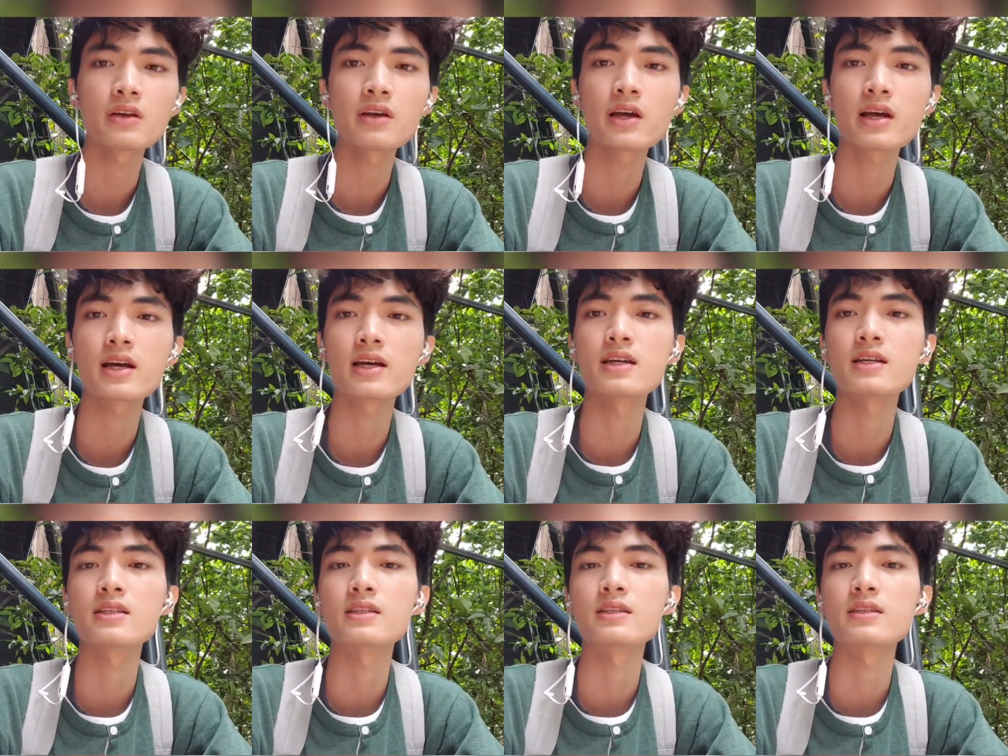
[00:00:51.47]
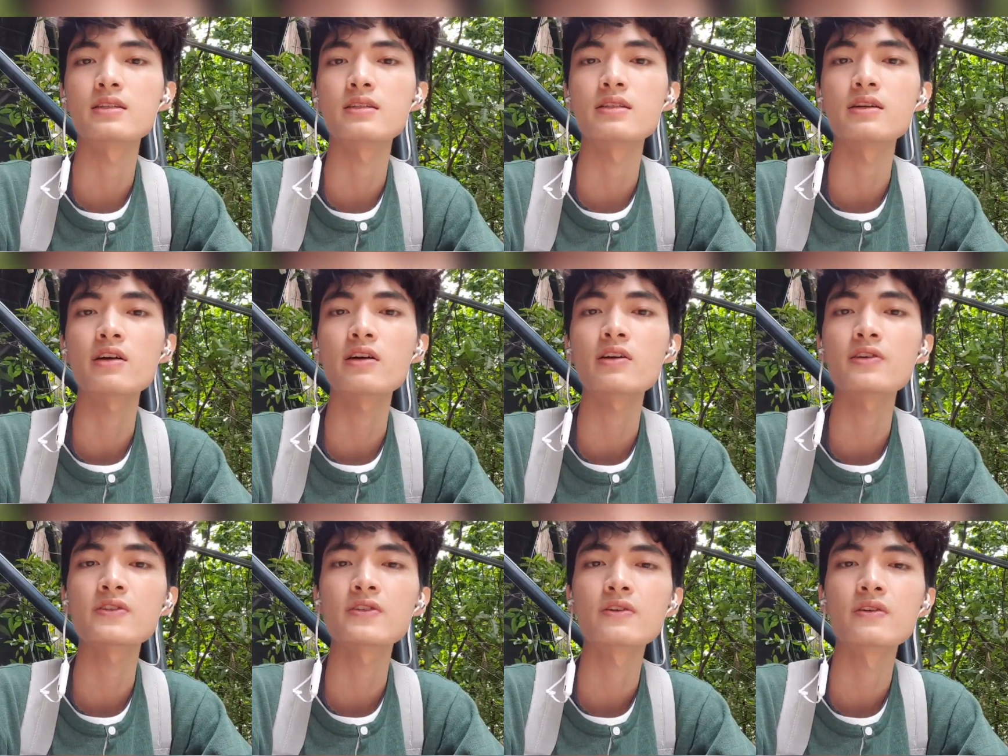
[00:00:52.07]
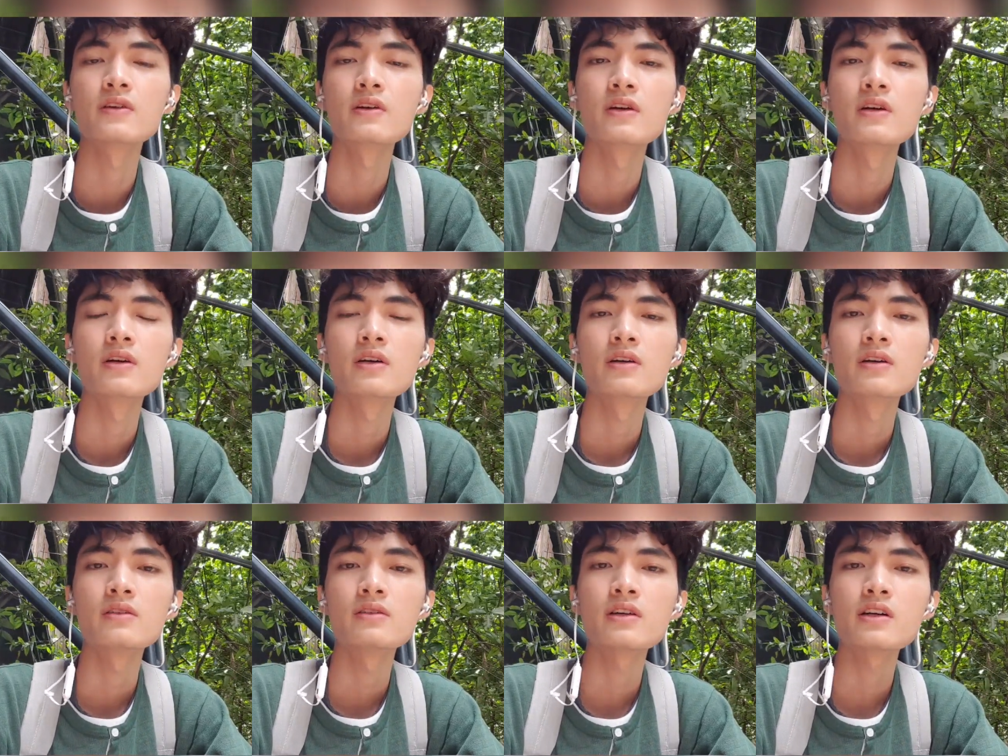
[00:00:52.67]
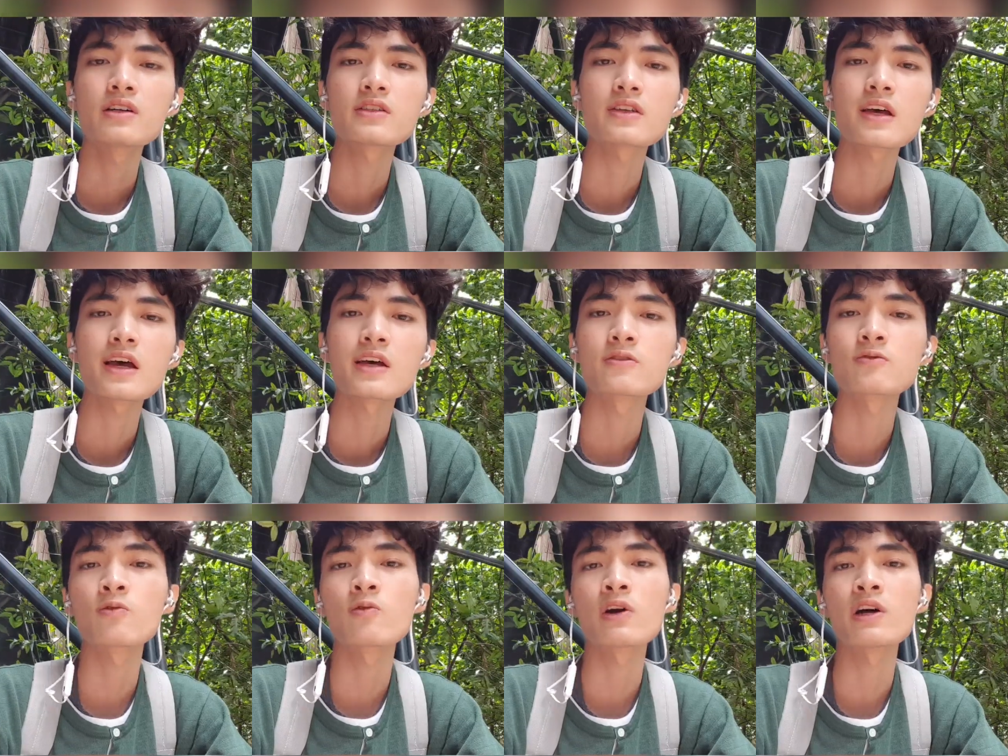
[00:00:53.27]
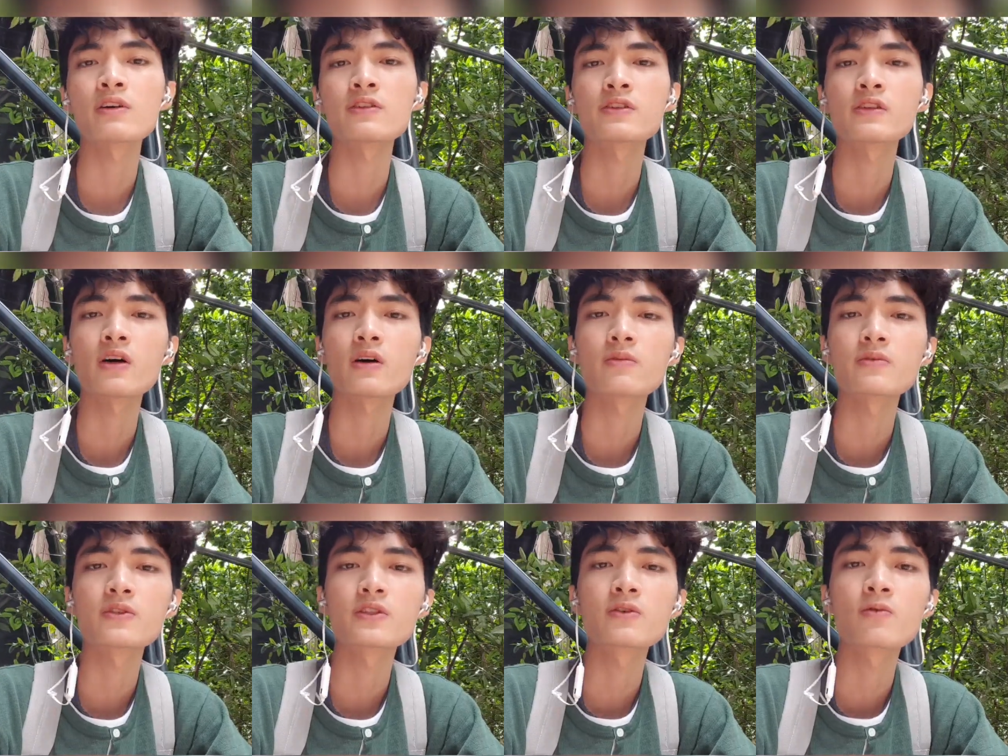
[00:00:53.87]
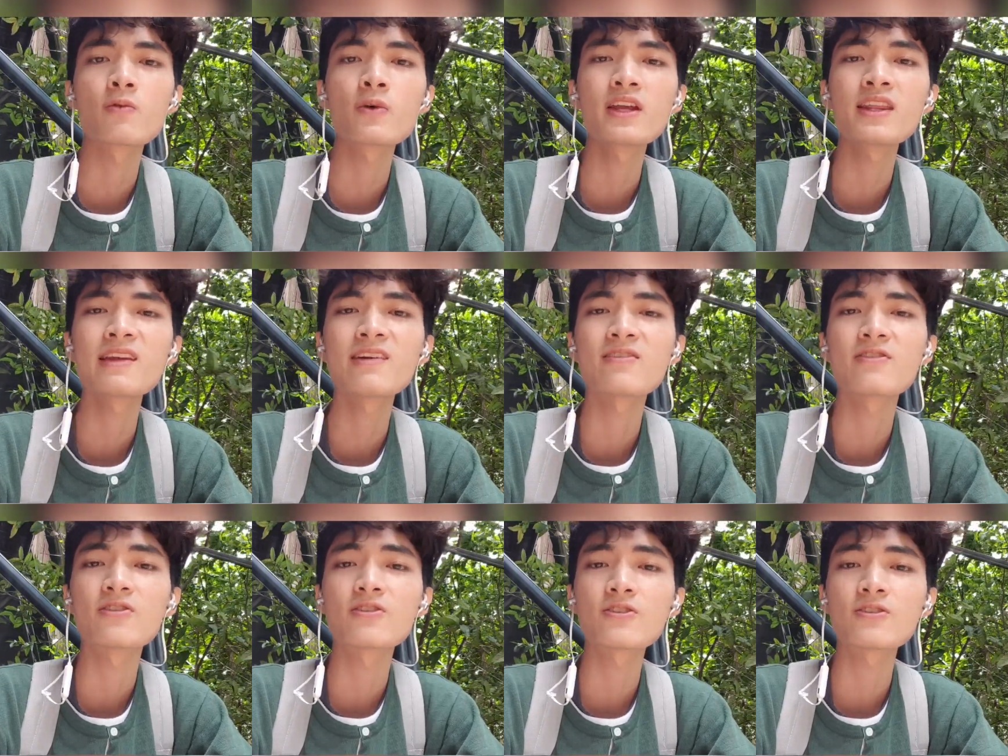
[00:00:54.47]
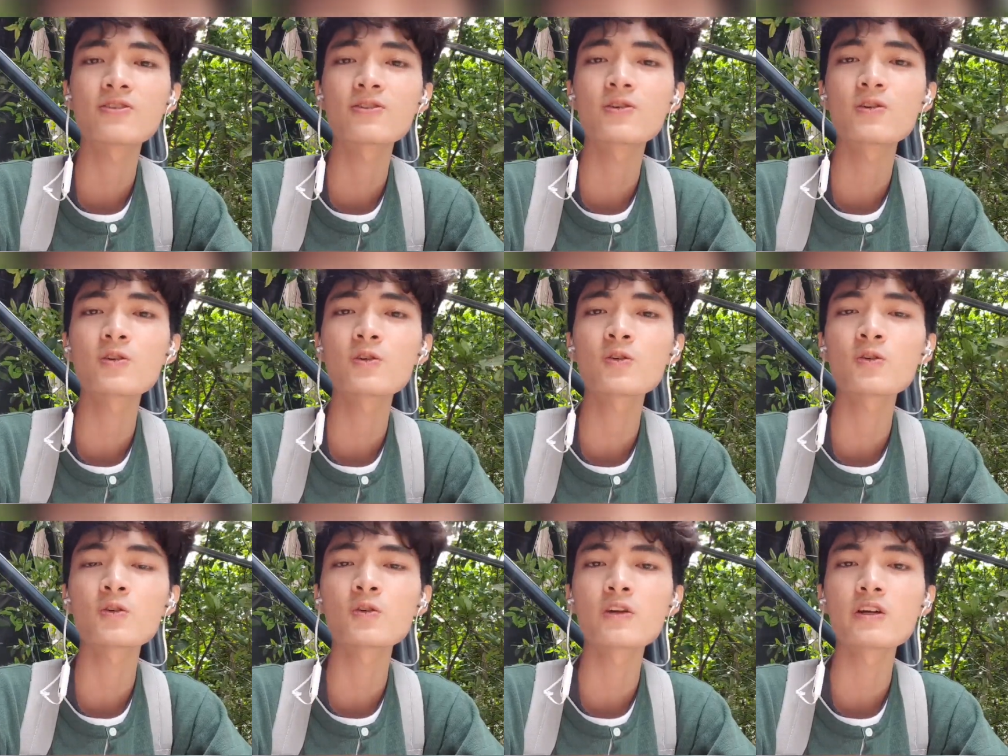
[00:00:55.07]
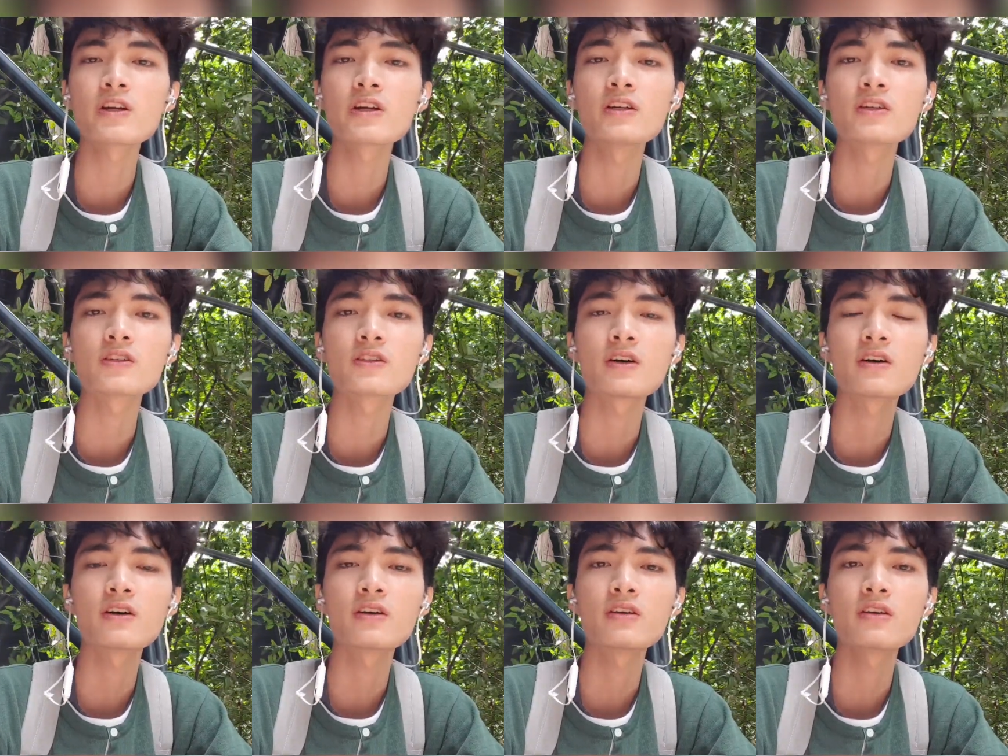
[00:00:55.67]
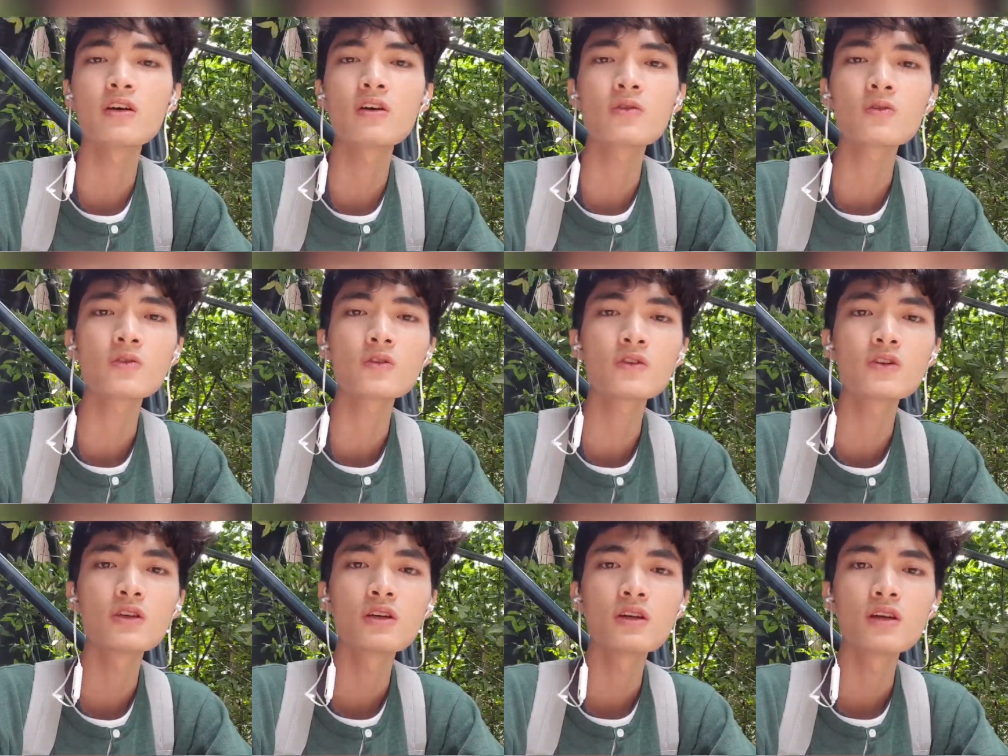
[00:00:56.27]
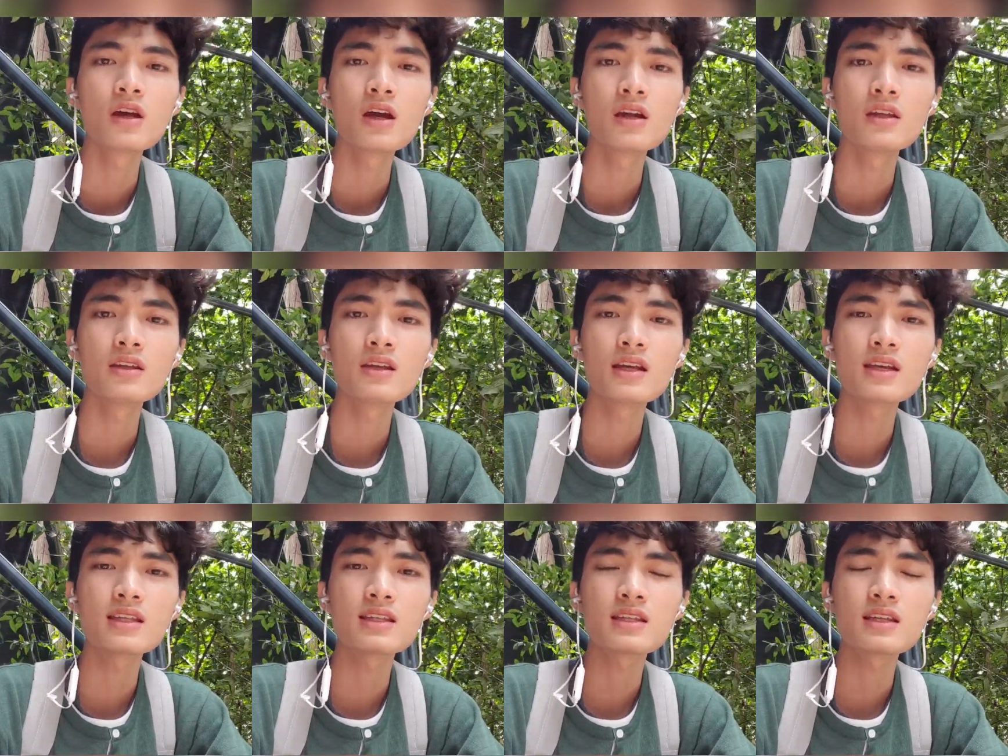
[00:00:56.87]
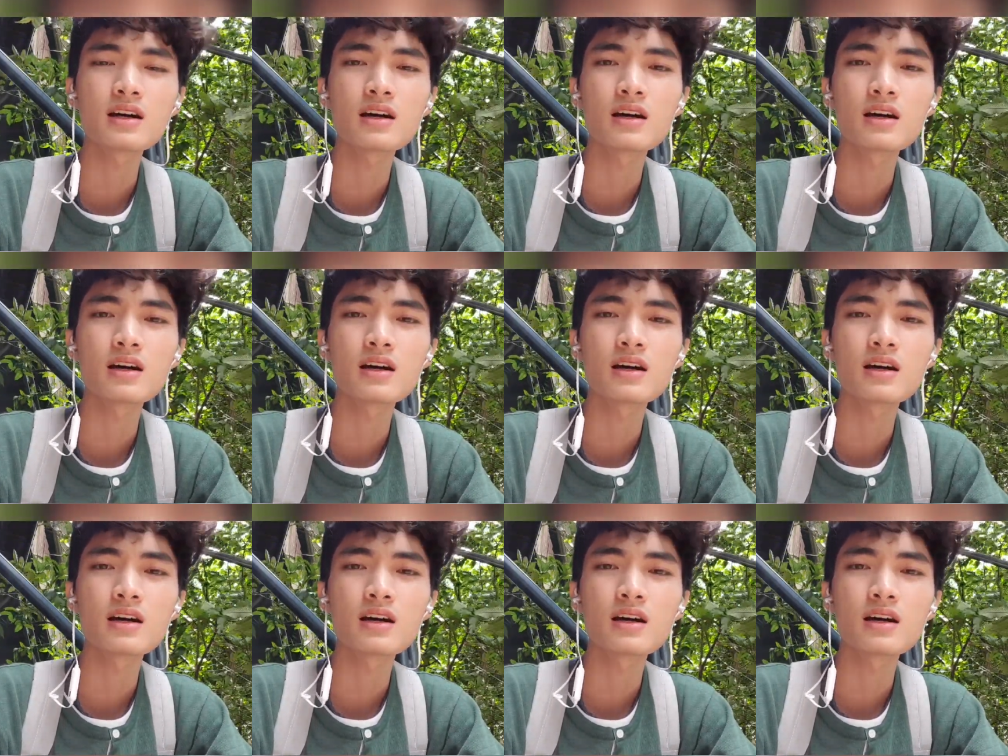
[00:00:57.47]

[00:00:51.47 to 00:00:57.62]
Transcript: And there's as well some swindlers usually use this